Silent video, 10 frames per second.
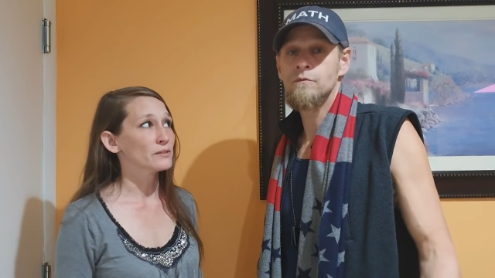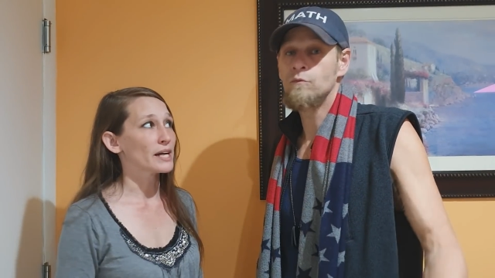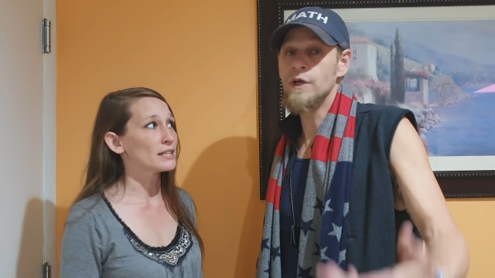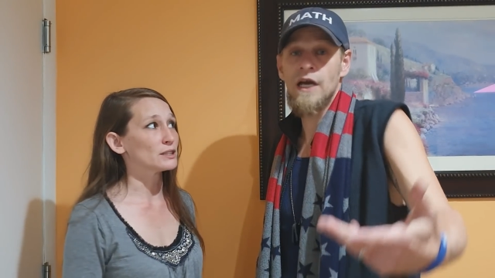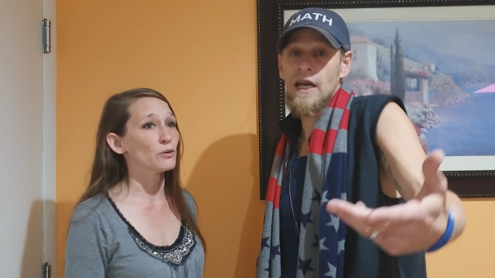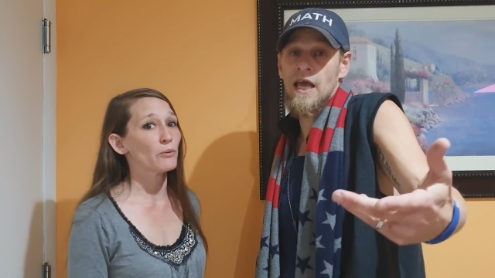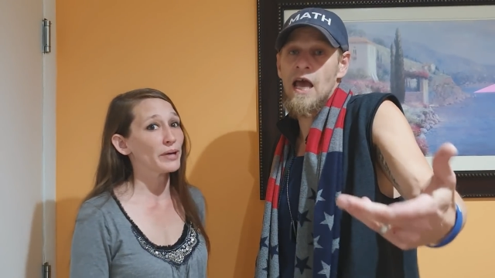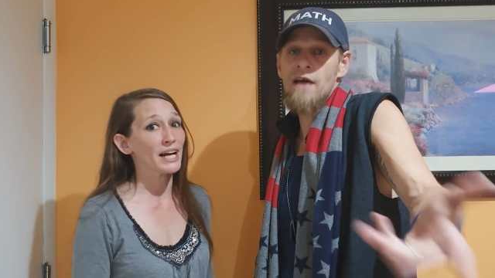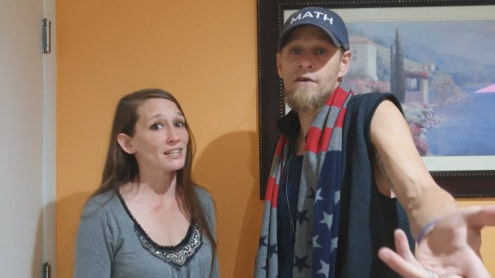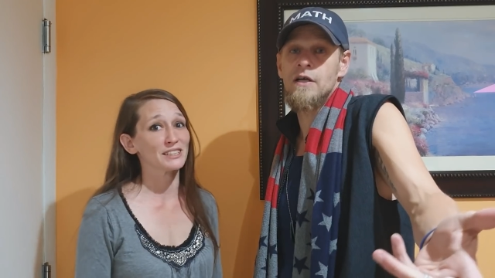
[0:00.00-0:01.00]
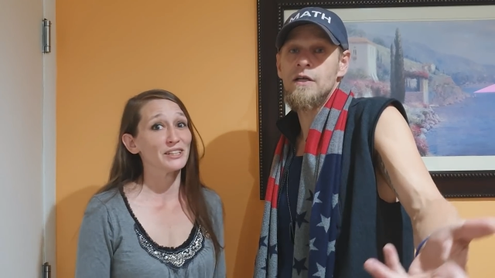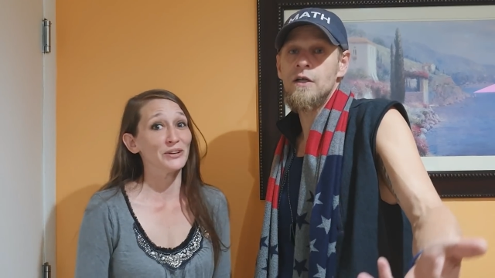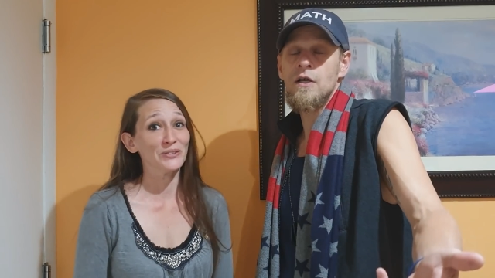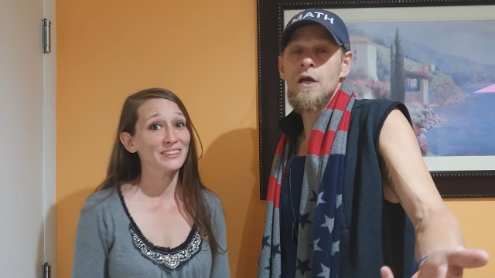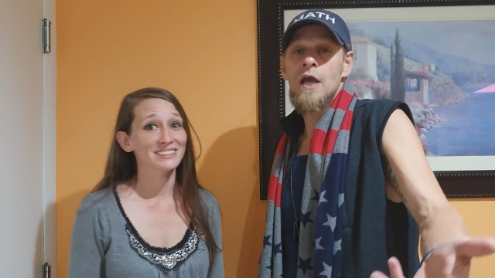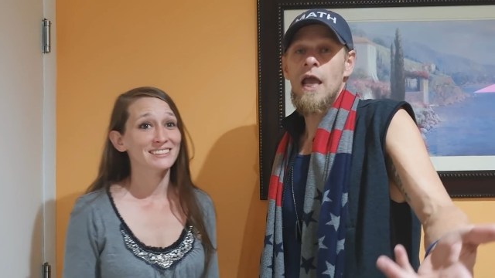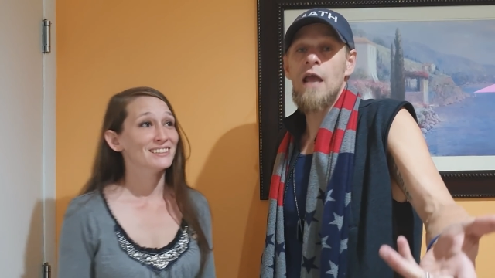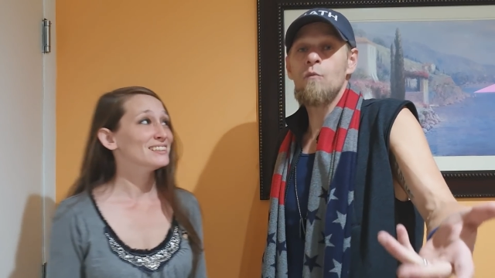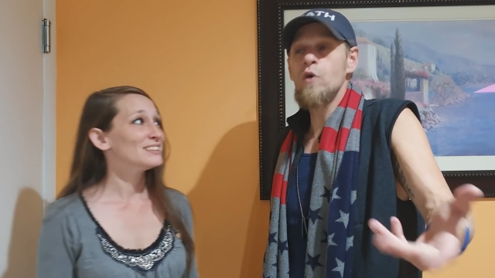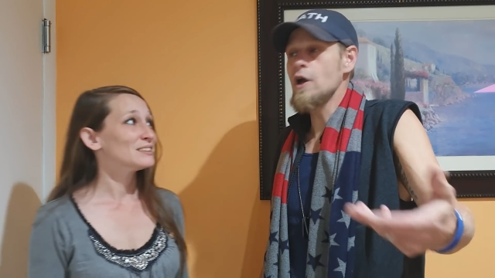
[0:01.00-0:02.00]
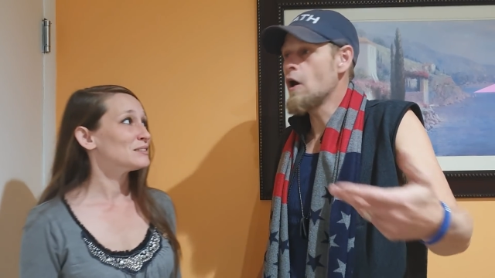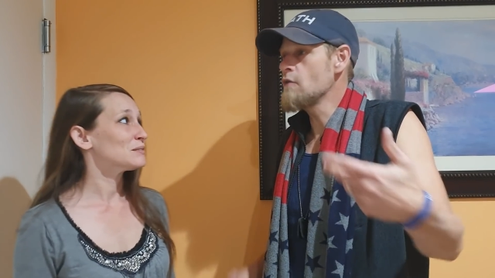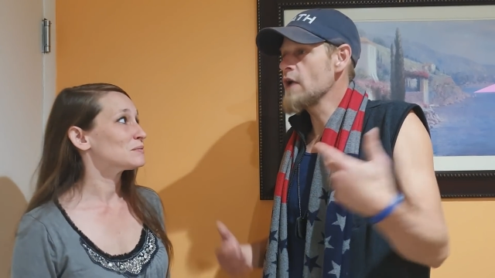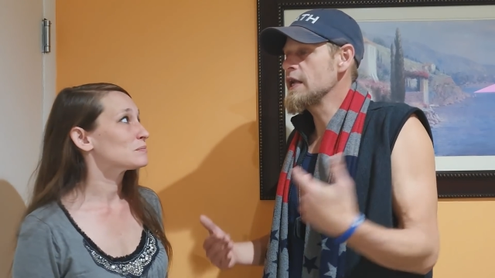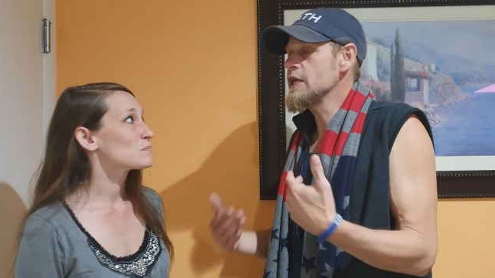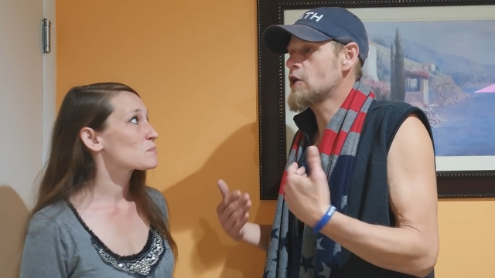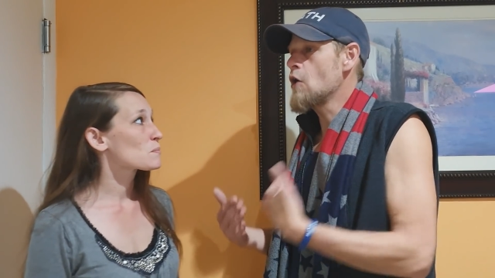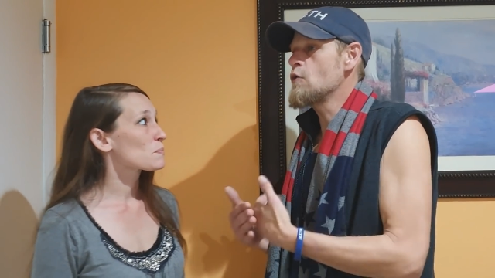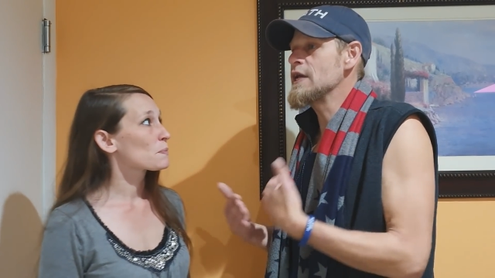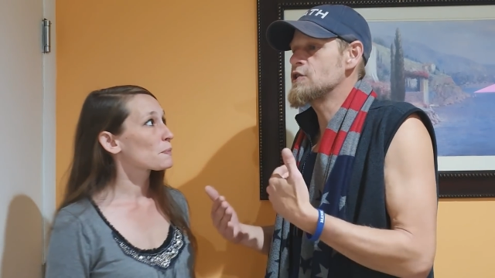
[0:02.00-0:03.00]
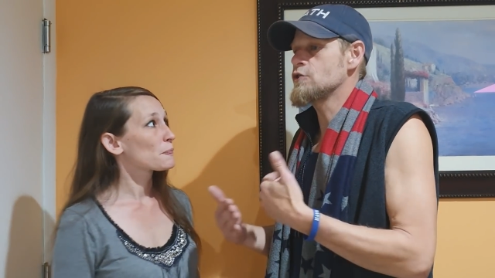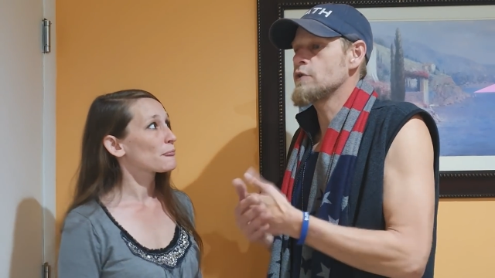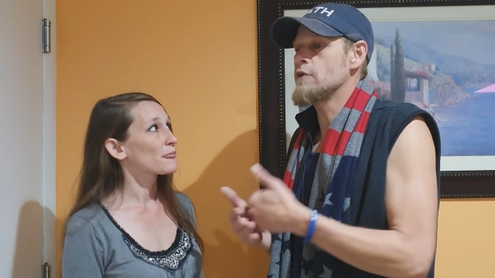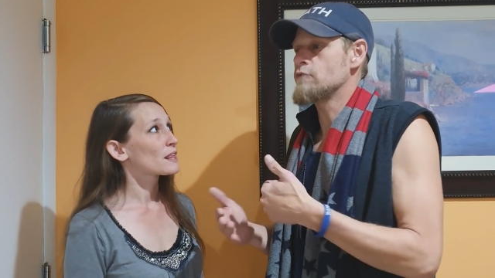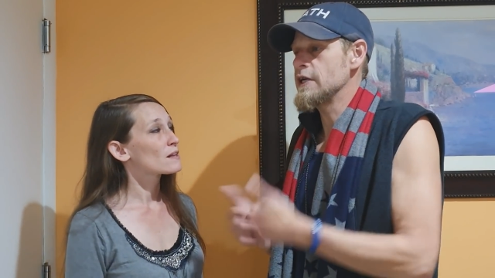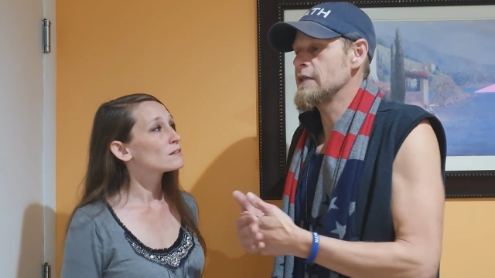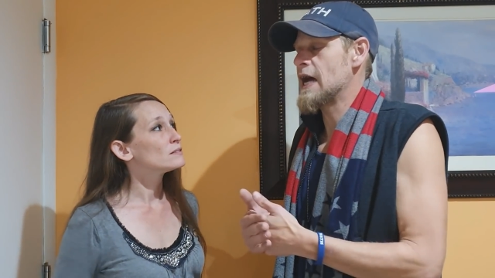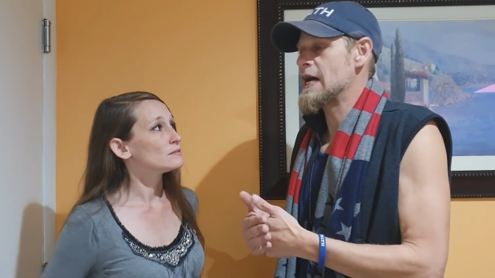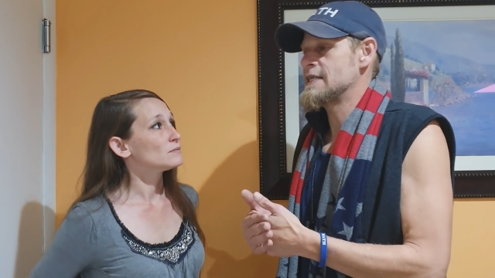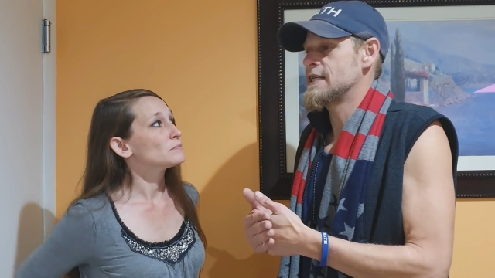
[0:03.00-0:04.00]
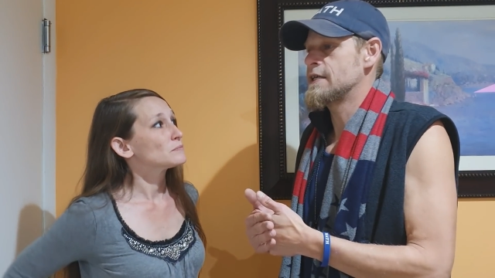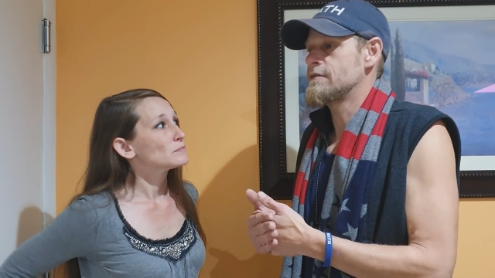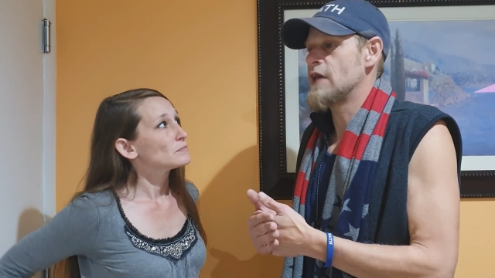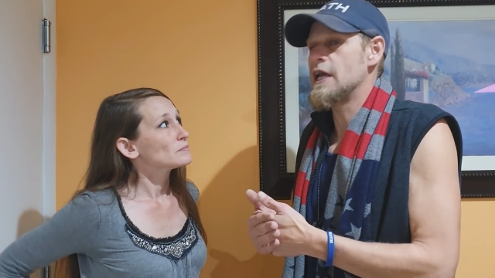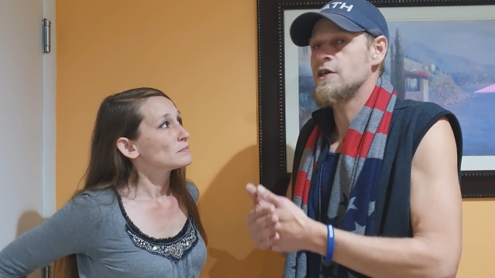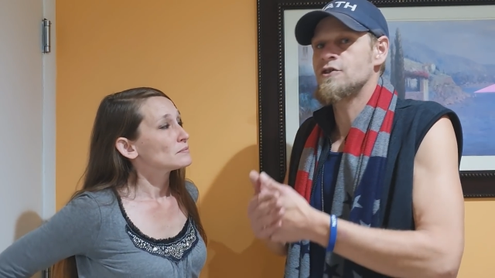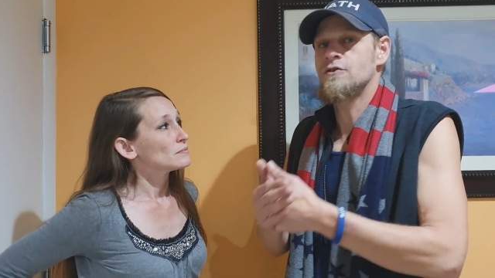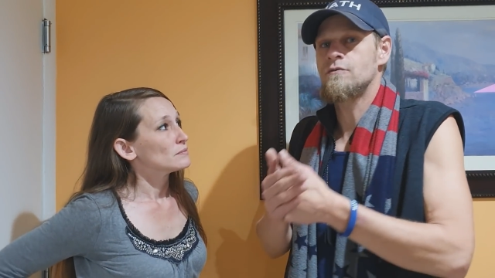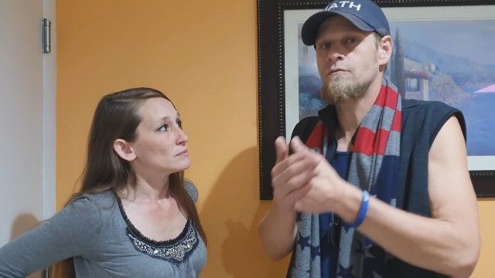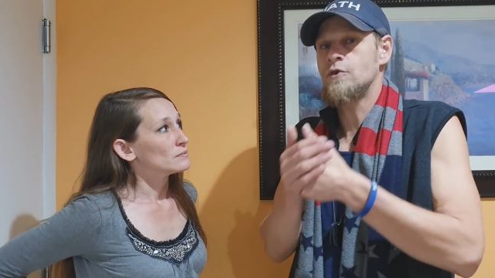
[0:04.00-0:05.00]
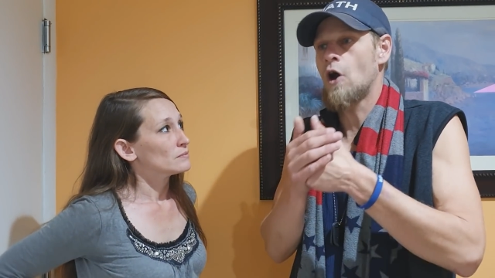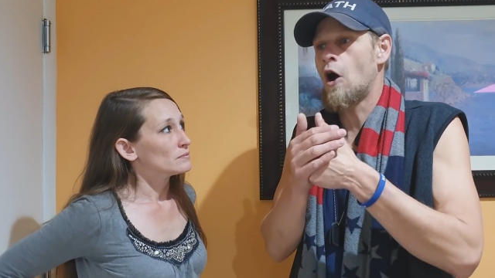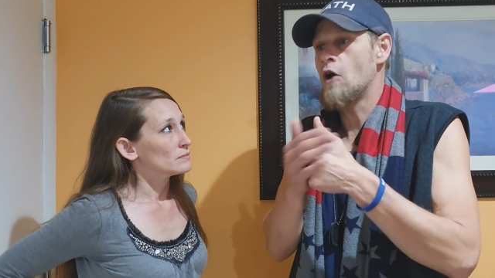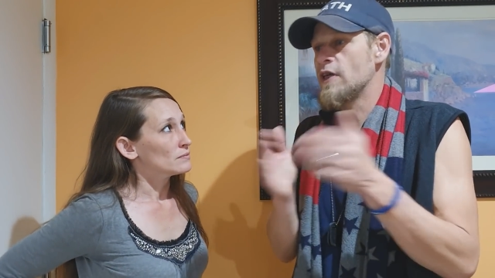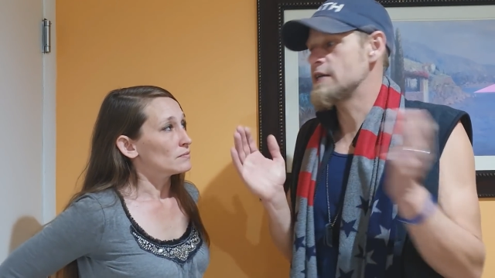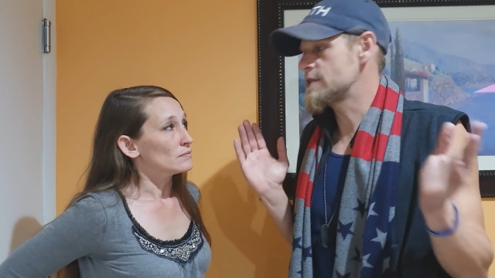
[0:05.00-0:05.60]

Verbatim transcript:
Speaker 1: got we gotta have it.
Speaker 2: Too. And we already go into it realizing that it's all that